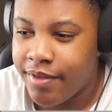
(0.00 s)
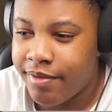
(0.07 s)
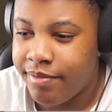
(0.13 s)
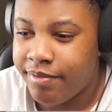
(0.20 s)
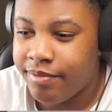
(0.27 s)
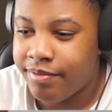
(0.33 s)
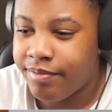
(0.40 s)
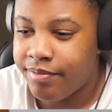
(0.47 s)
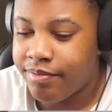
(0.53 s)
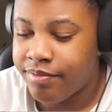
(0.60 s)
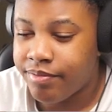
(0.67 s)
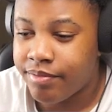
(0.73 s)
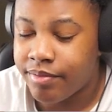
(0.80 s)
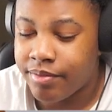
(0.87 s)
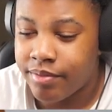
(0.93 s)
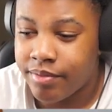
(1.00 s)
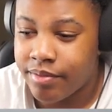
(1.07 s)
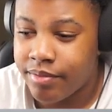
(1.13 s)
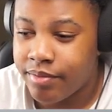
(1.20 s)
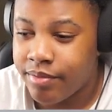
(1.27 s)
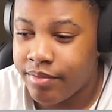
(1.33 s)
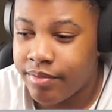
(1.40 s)

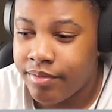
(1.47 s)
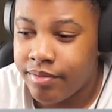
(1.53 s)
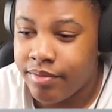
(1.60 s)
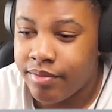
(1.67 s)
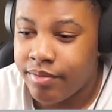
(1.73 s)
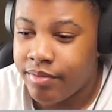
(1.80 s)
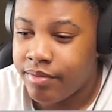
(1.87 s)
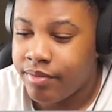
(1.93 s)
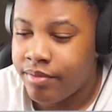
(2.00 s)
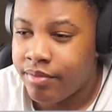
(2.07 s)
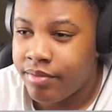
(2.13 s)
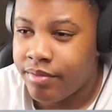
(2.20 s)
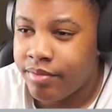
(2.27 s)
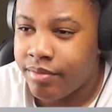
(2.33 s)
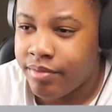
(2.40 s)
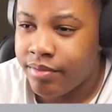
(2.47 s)
The person shown says nothing.